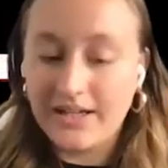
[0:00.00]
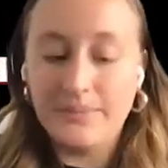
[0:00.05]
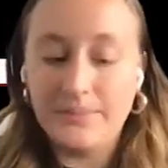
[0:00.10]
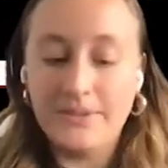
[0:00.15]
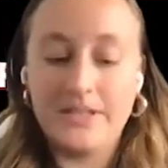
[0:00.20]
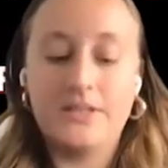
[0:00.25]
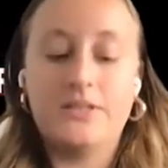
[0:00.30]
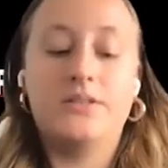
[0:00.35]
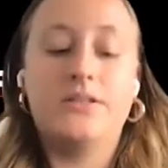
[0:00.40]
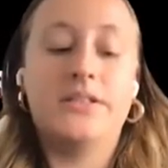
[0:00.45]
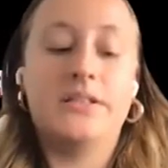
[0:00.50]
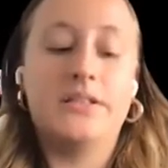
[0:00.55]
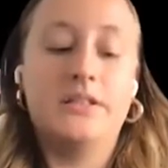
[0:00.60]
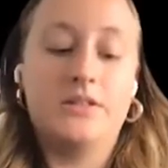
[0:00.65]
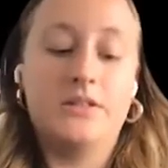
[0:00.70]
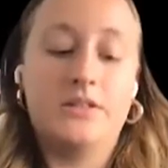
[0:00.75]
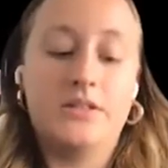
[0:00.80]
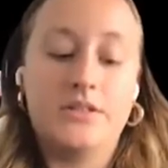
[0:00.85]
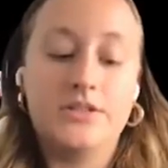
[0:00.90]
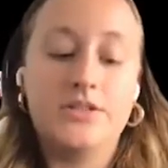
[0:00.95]
but it'll air
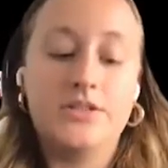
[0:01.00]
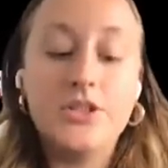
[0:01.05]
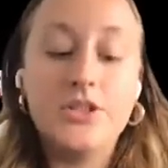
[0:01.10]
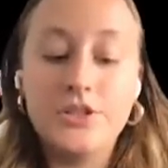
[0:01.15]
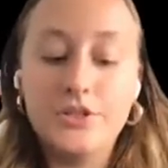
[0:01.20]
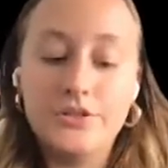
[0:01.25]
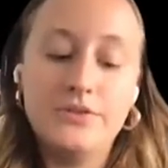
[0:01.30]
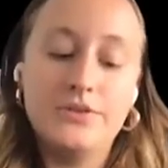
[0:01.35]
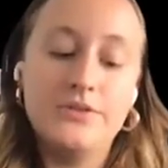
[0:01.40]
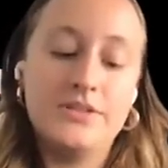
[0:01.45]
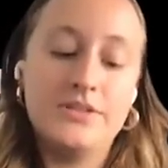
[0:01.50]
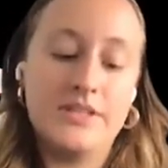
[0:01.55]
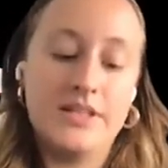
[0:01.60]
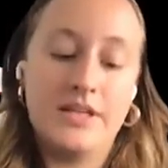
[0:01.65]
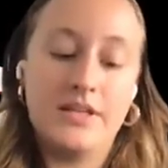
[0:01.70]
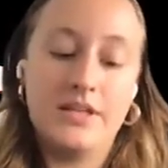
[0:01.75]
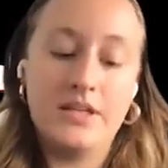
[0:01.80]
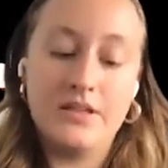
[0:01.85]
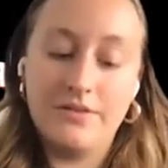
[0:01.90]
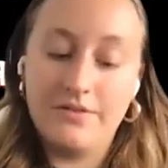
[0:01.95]
on
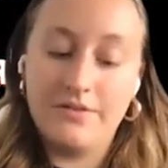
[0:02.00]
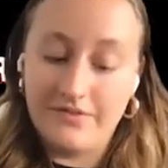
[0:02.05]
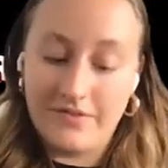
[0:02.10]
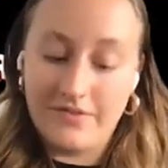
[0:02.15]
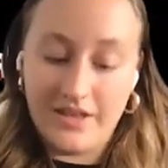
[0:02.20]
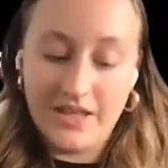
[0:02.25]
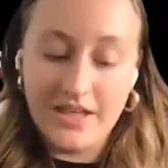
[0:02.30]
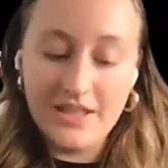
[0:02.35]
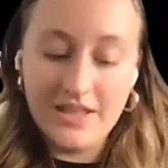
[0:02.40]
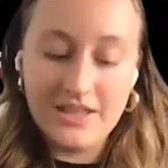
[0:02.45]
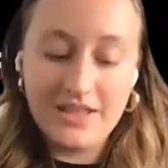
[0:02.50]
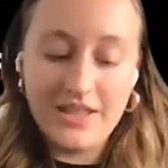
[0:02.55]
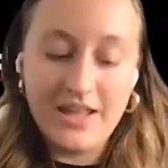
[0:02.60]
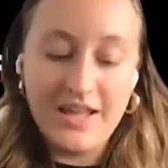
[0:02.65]
Tuesday, the 5th.